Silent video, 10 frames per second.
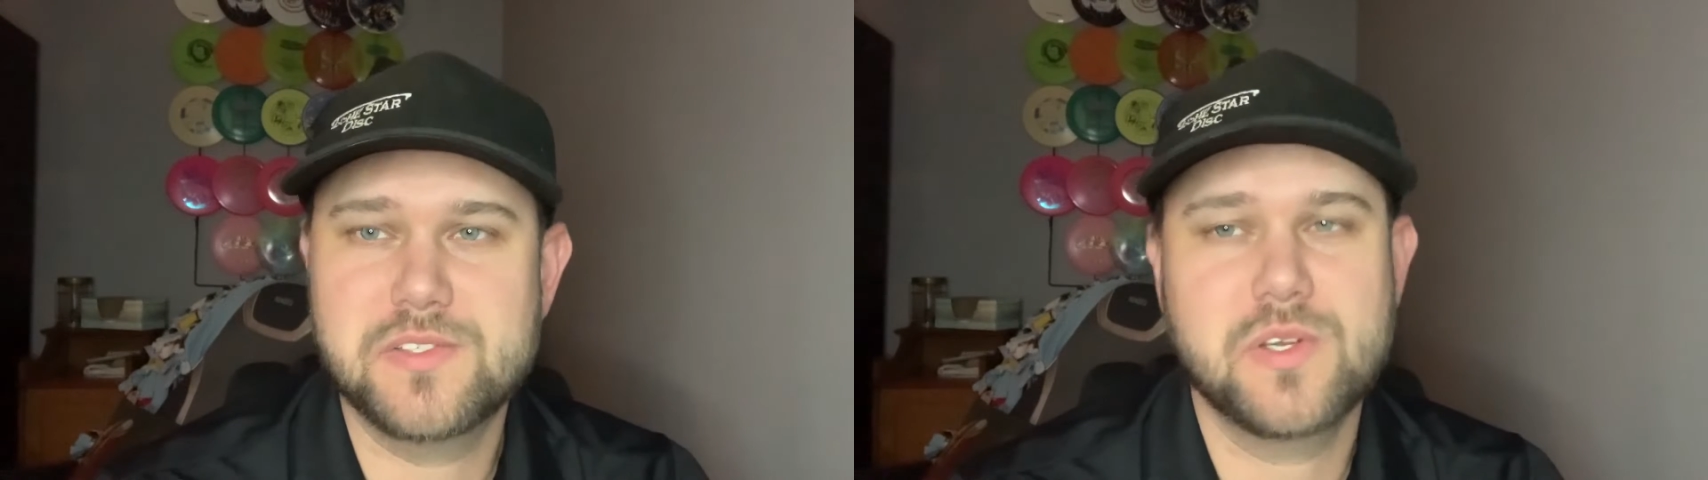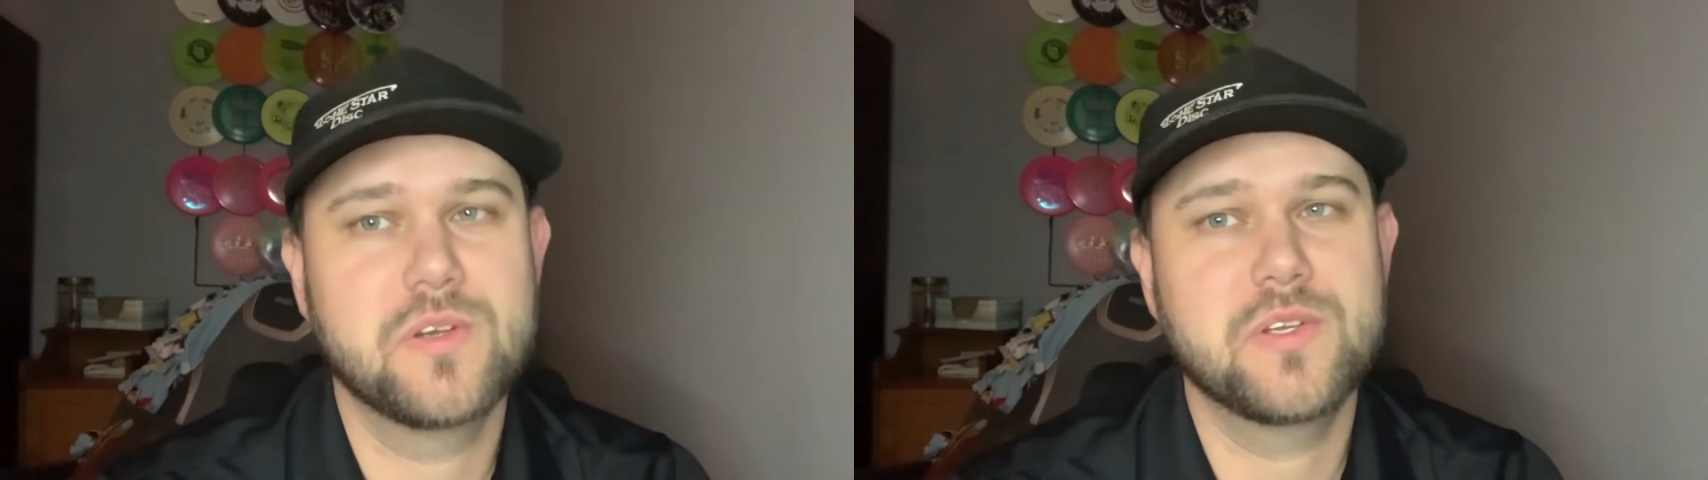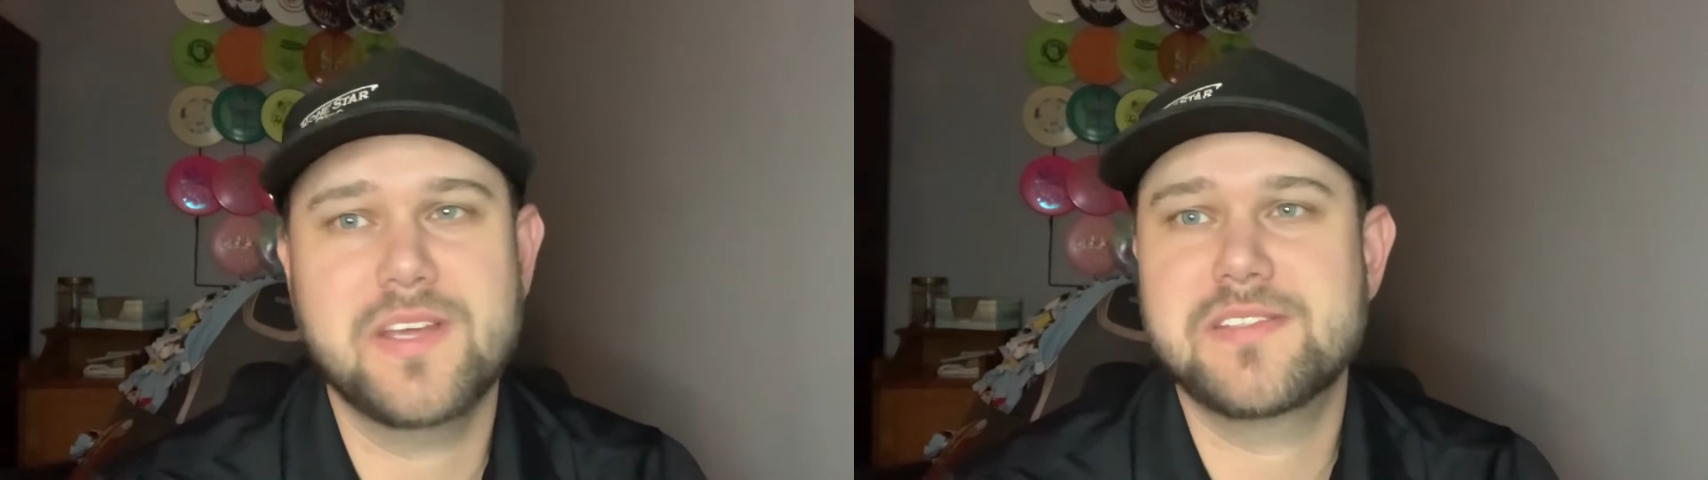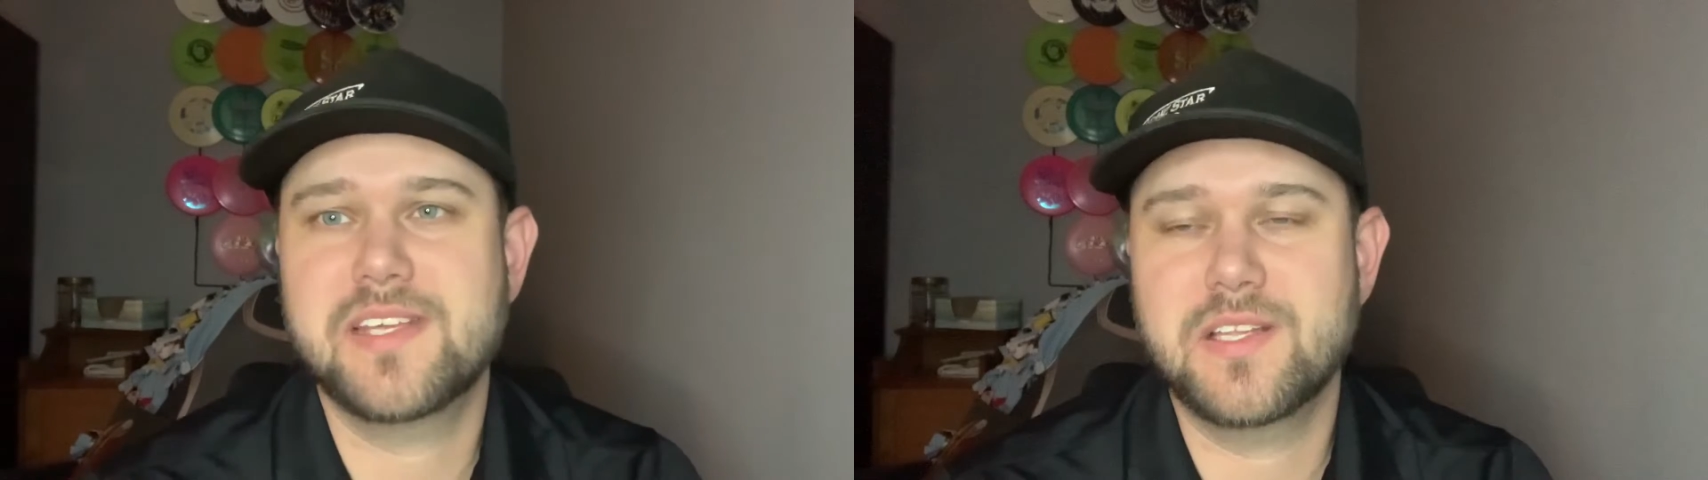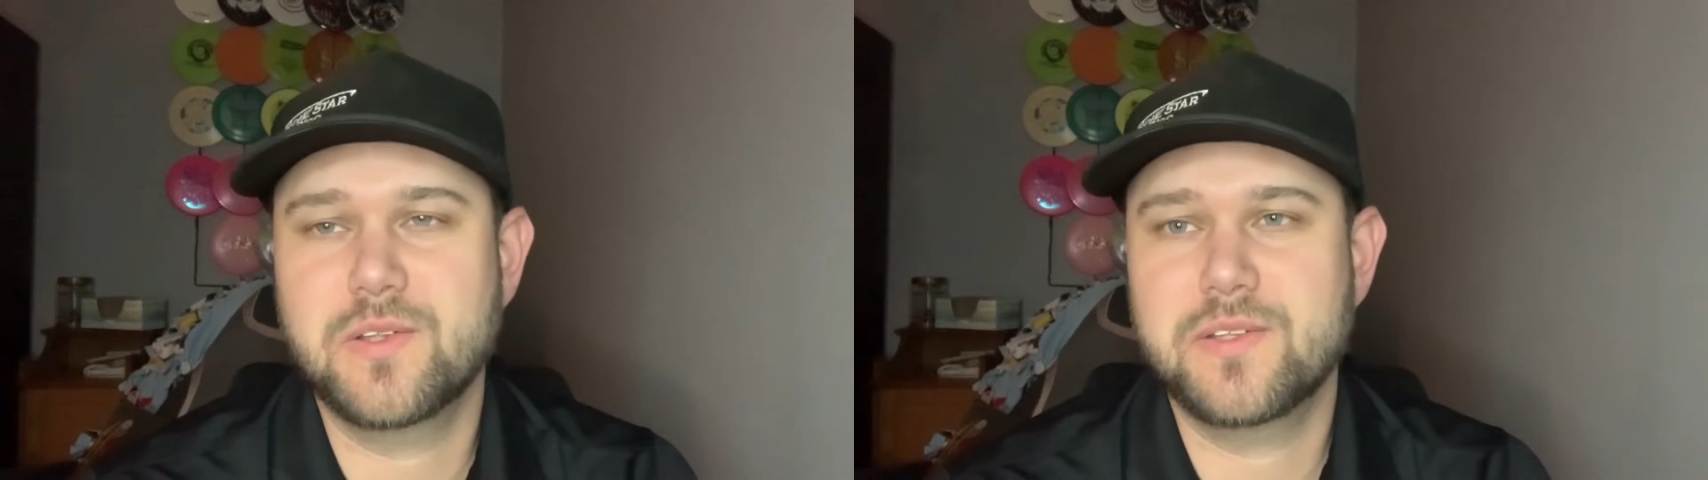So you guys take
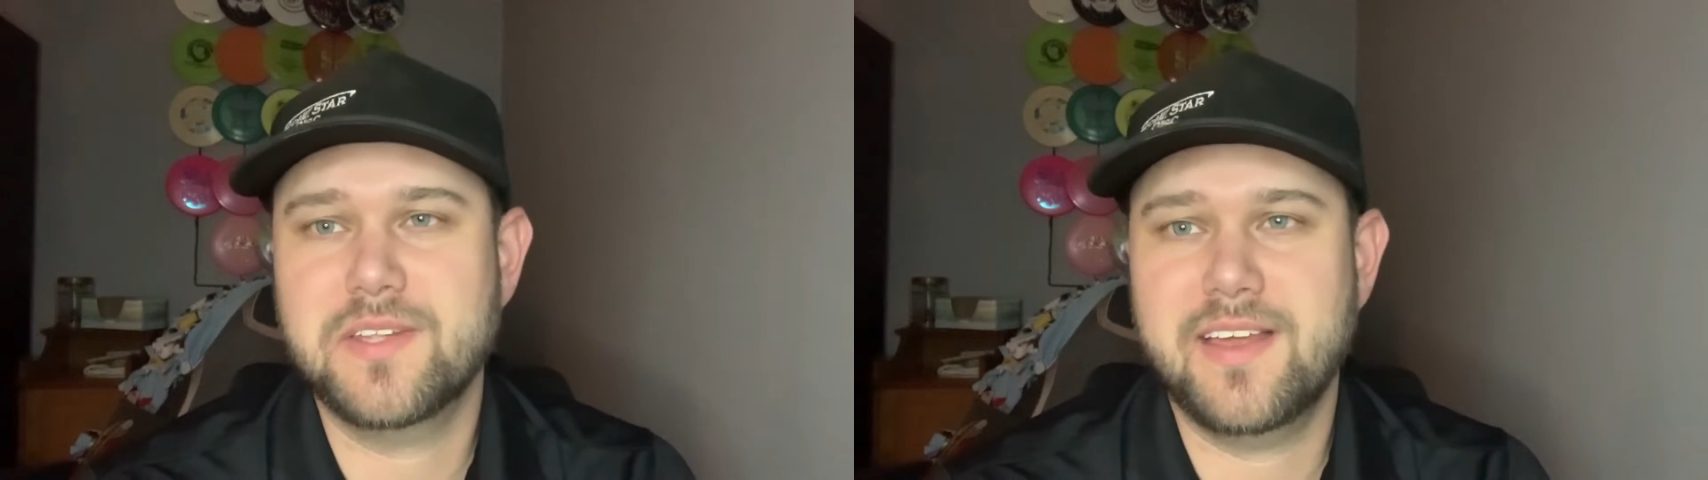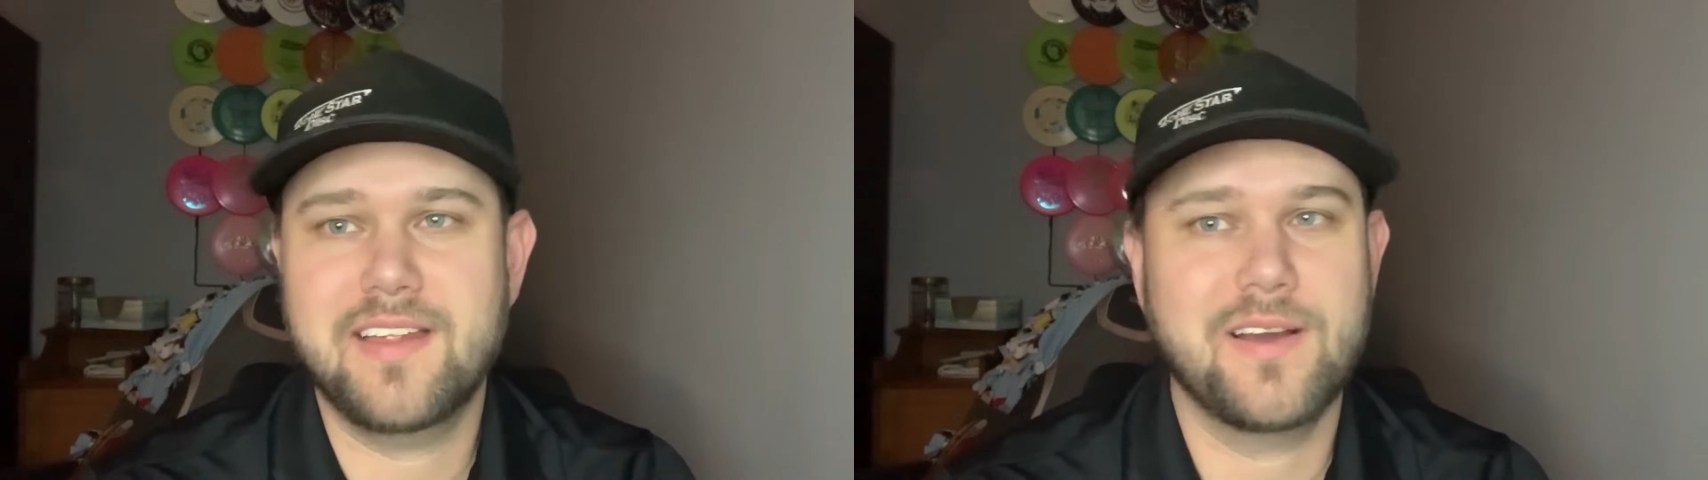a look at that.